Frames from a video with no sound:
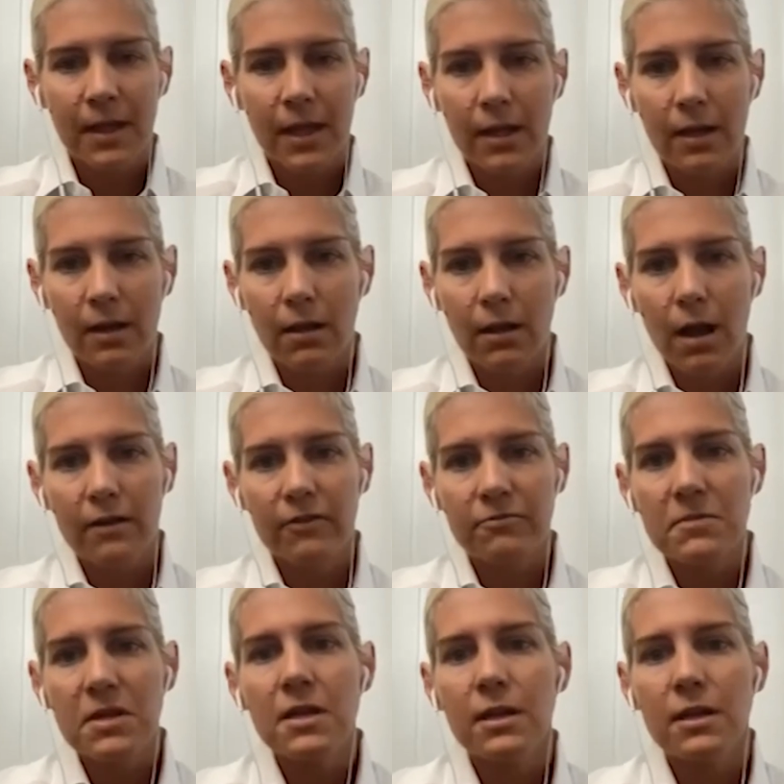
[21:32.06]
in a lot of
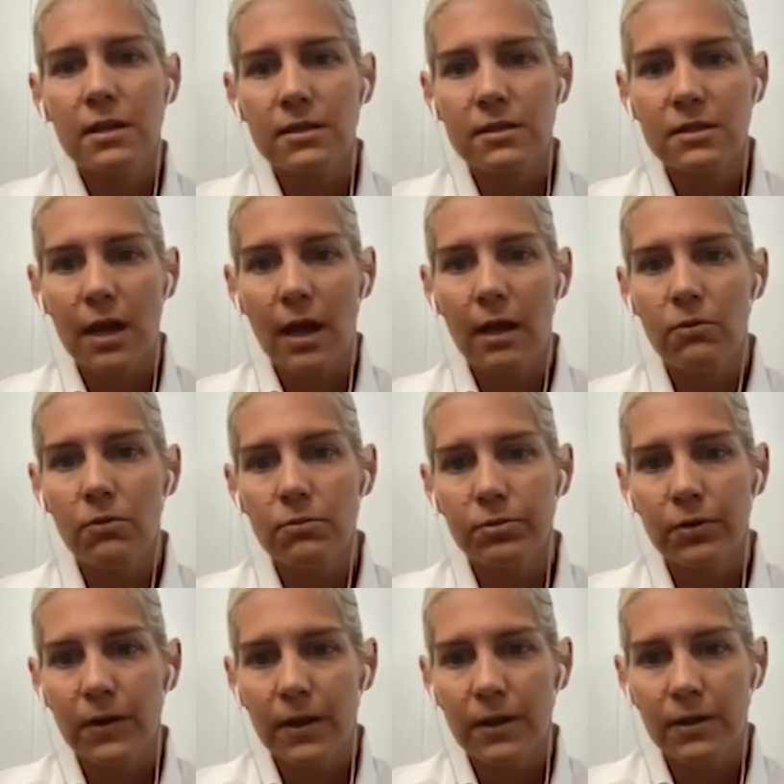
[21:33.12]
meetings, I will
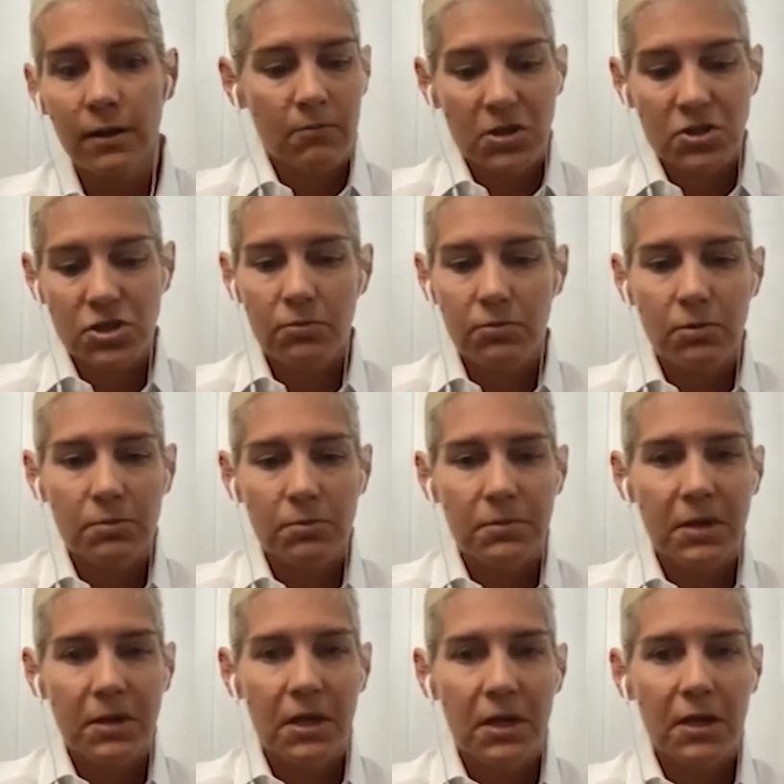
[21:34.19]
bring my general
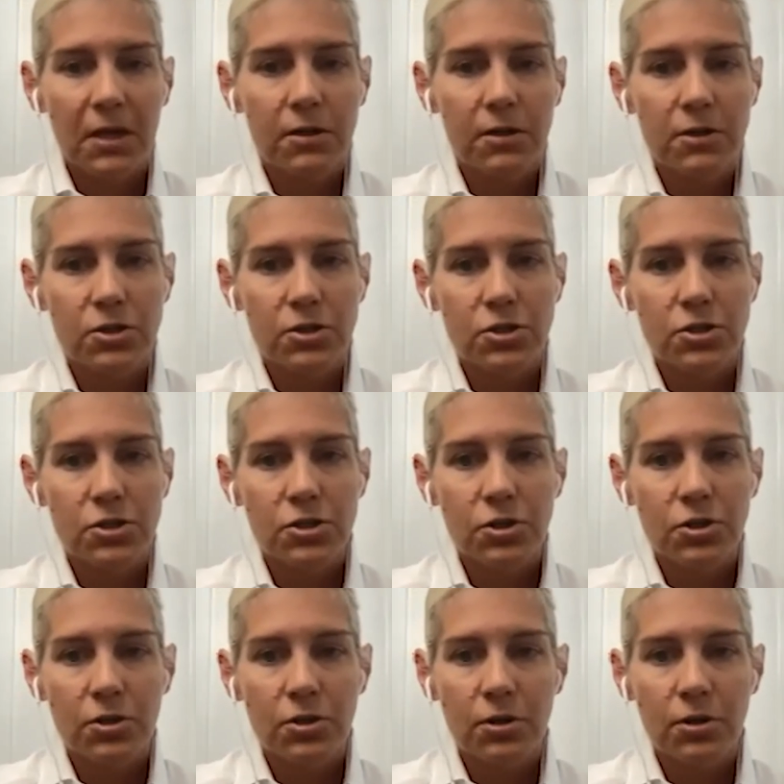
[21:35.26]
manager
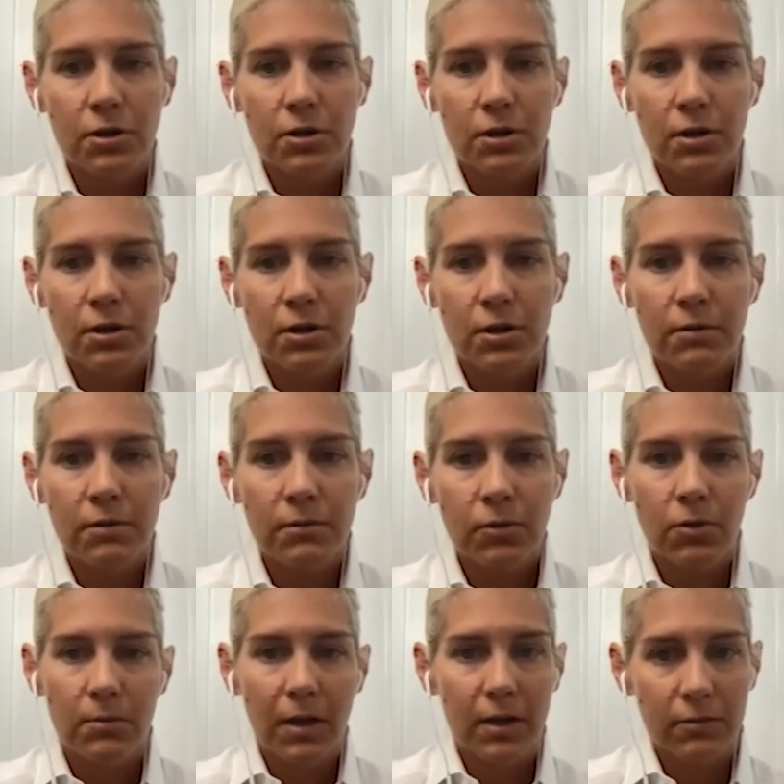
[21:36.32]
or
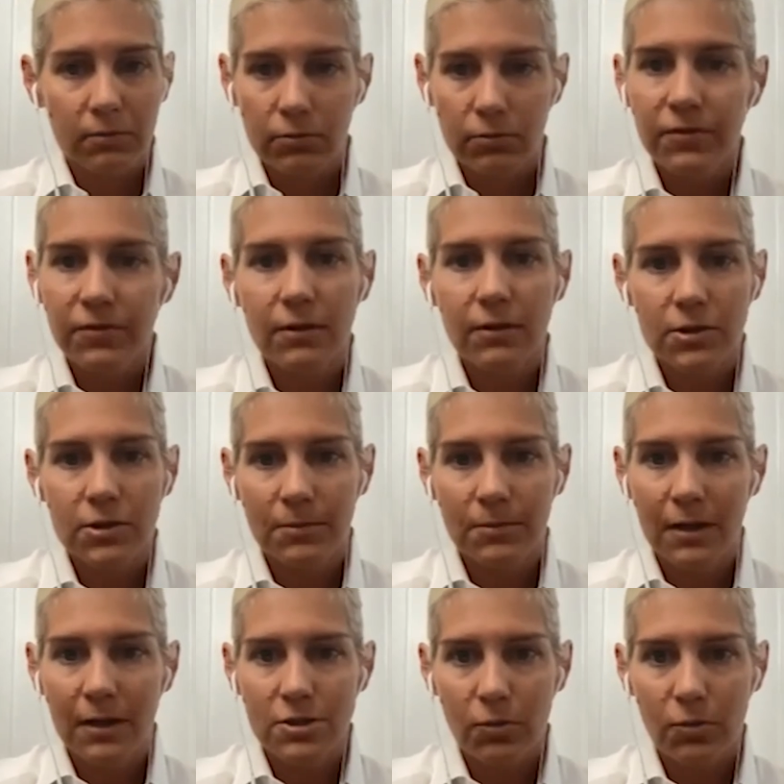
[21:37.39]
my roofing division manager with
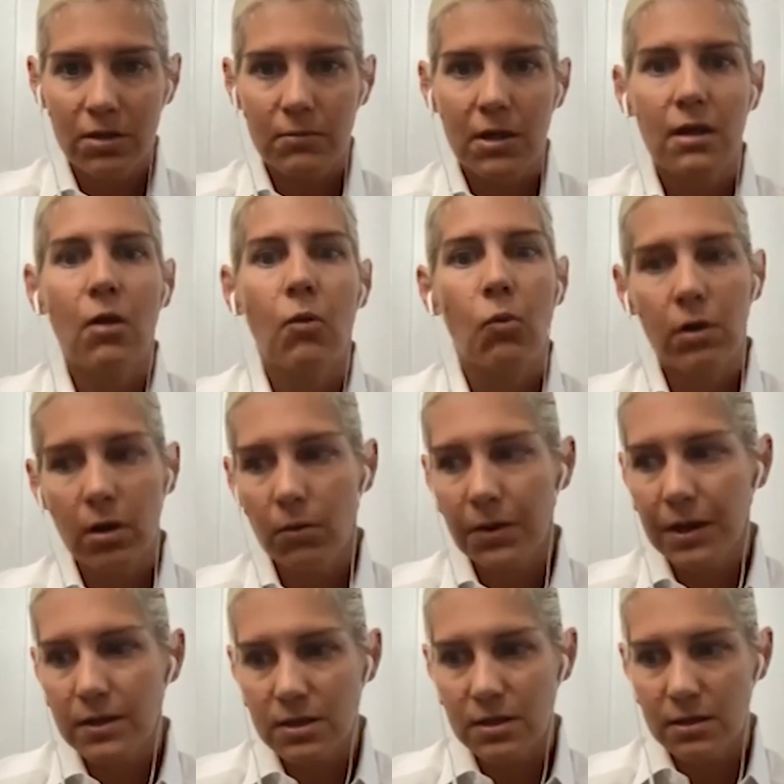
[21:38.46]
me, and we'll go in to
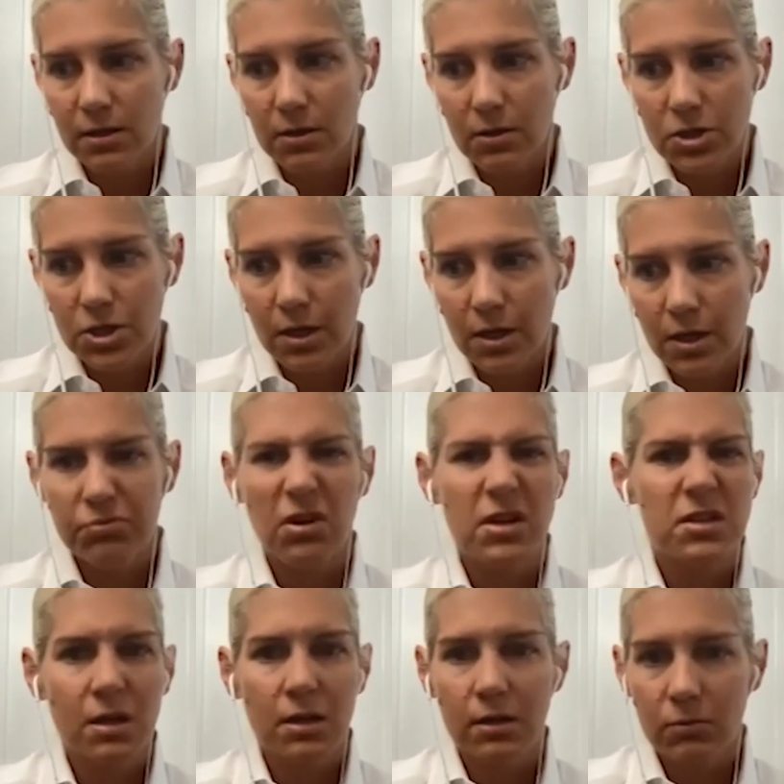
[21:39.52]
negotiate pricing
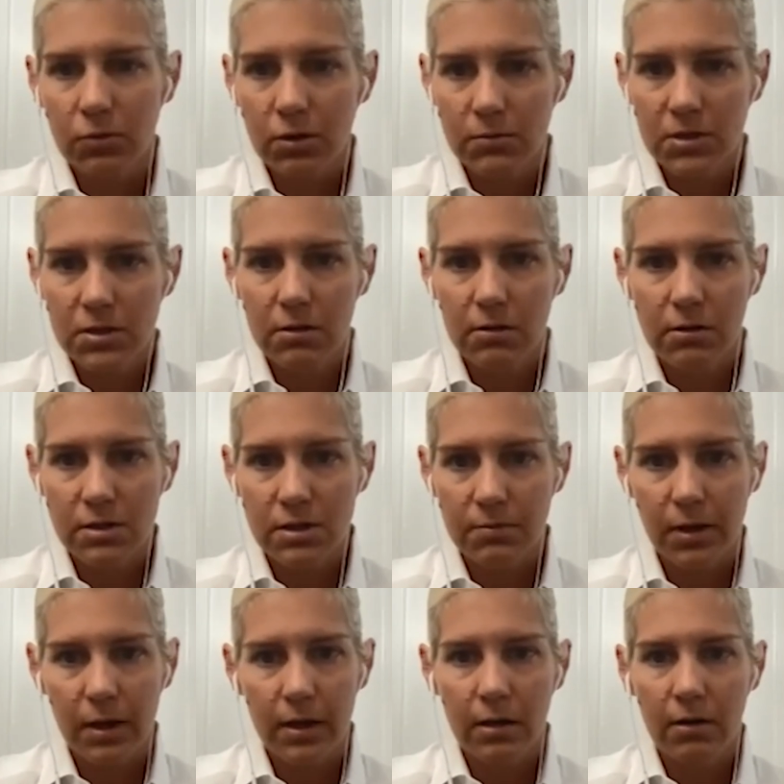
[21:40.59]
with a material
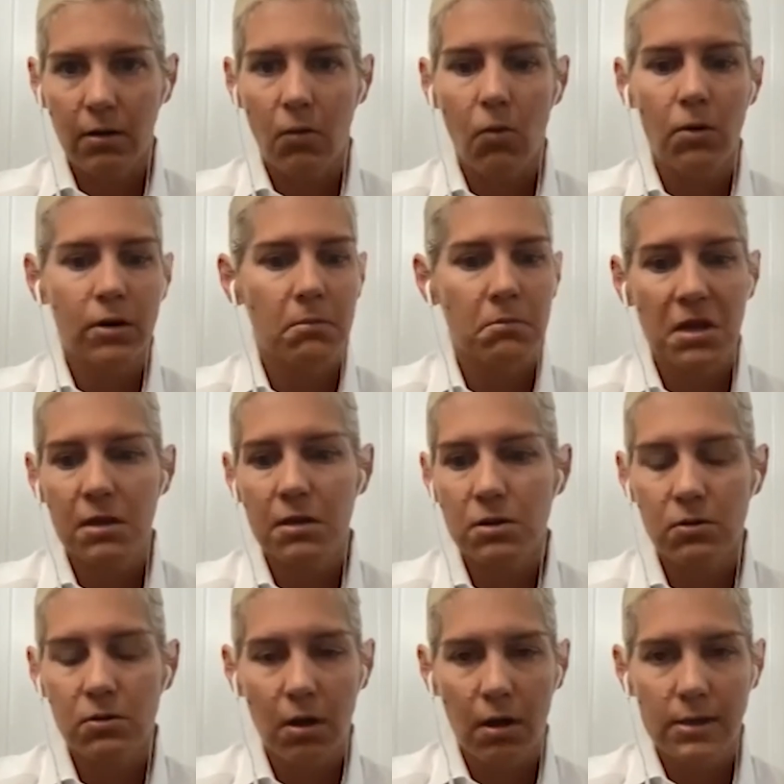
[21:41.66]
supplier or to meet a new
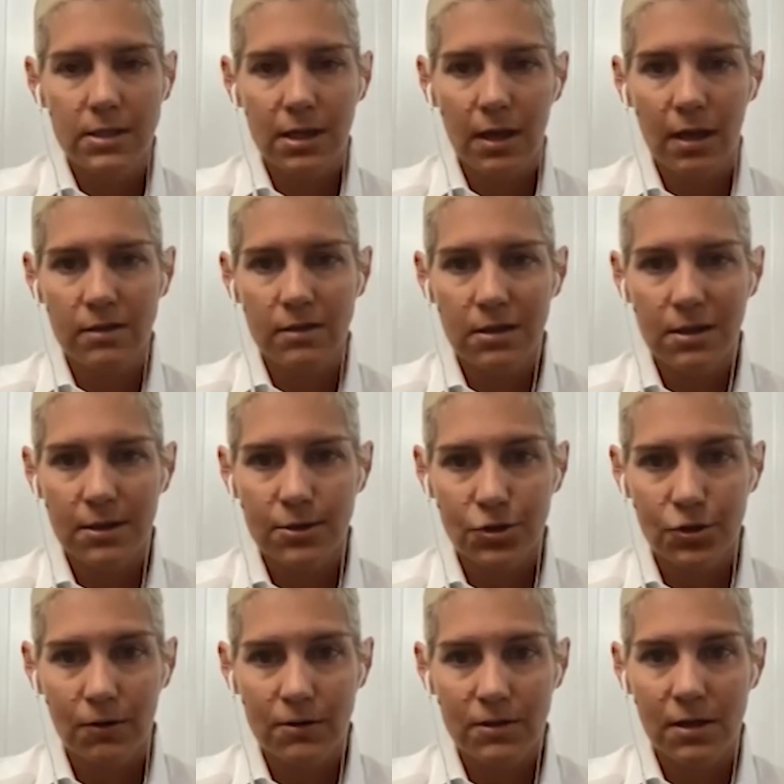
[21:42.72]
contact in the
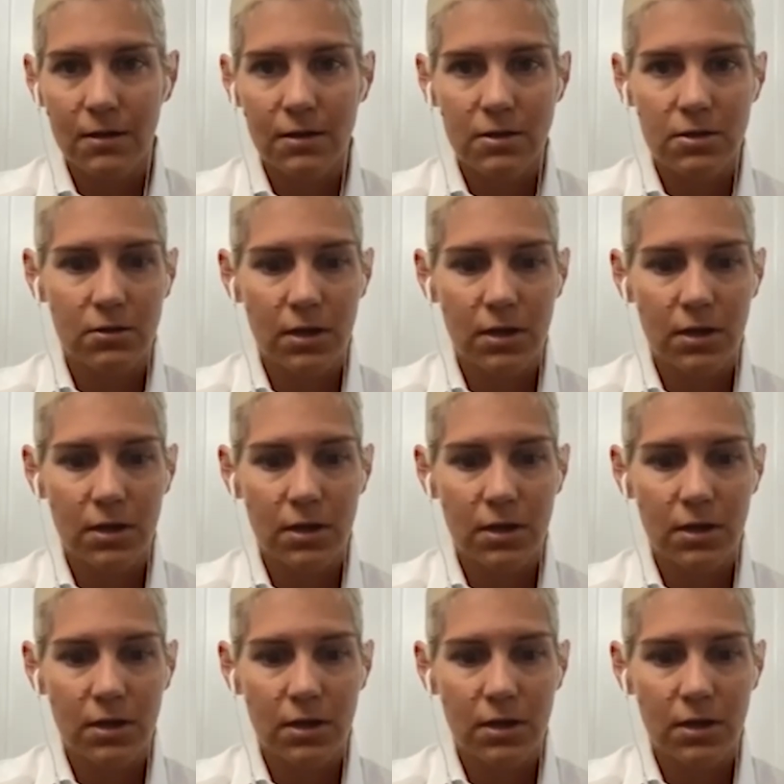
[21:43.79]
insurance industry